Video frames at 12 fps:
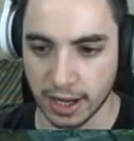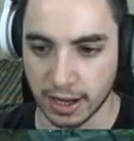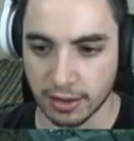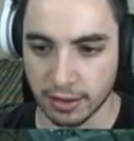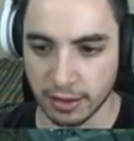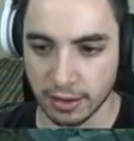
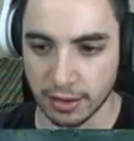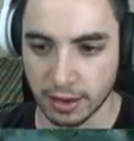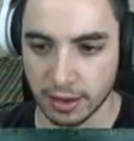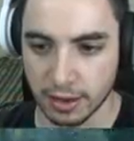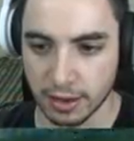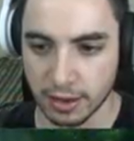guy.
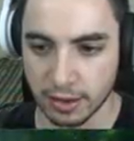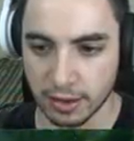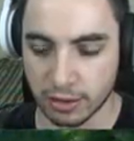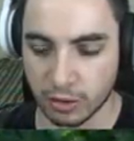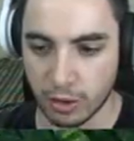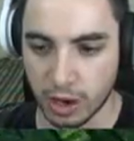
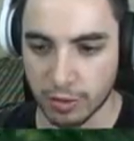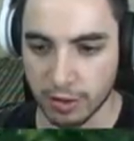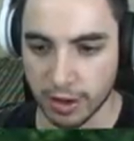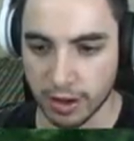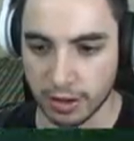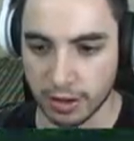Let's
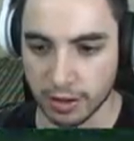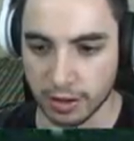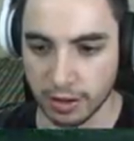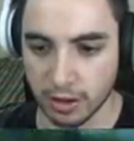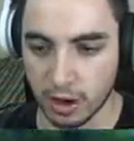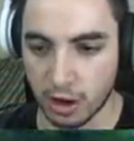cooperate.
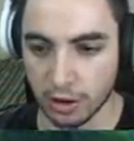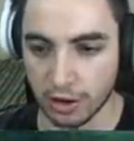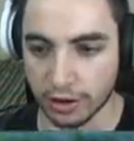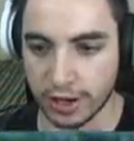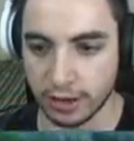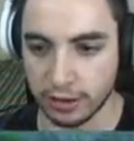Oh,
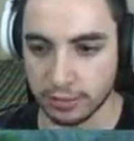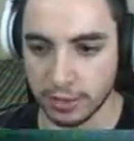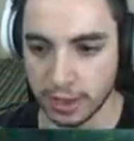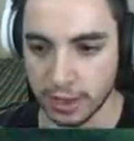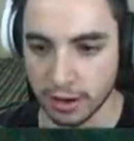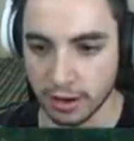you're
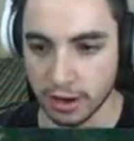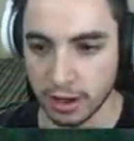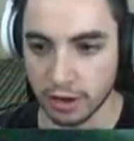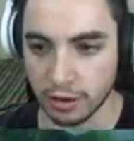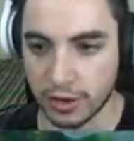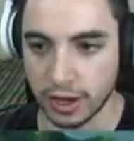killing me here.
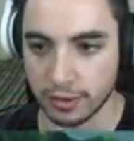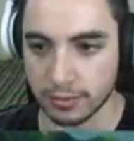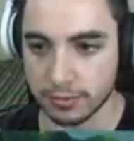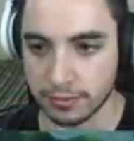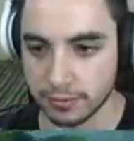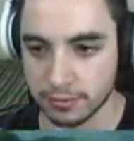You're kill-